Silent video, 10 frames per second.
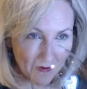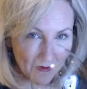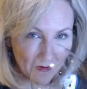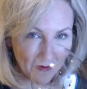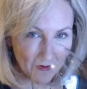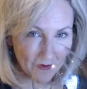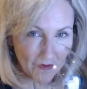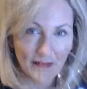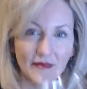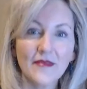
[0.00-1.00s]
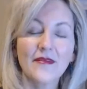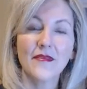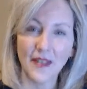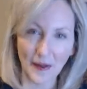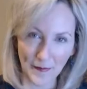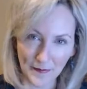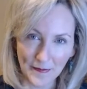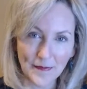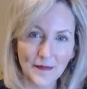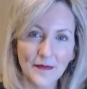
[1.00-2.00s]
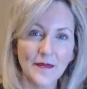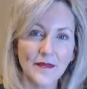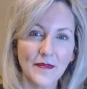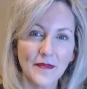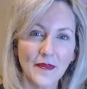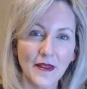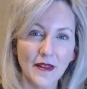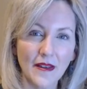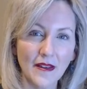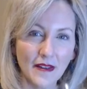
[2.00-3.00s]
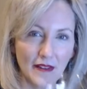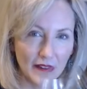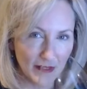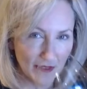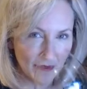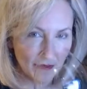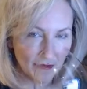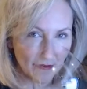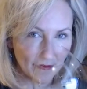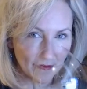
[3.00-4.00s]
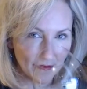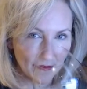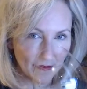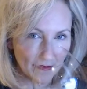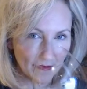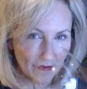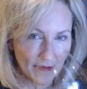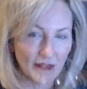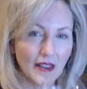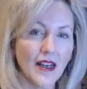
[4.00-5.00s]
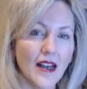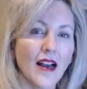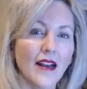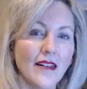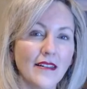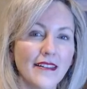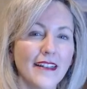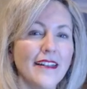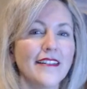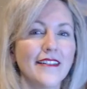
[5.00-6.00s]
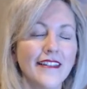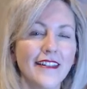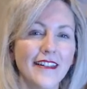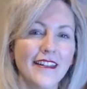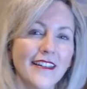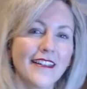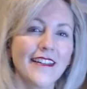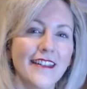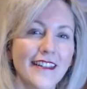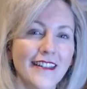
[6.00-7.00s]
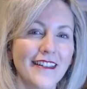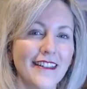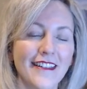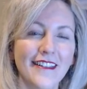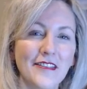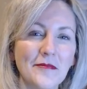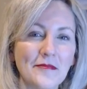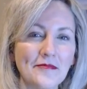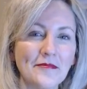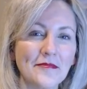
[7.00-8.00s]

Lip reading: No words are spoken by the person on screen.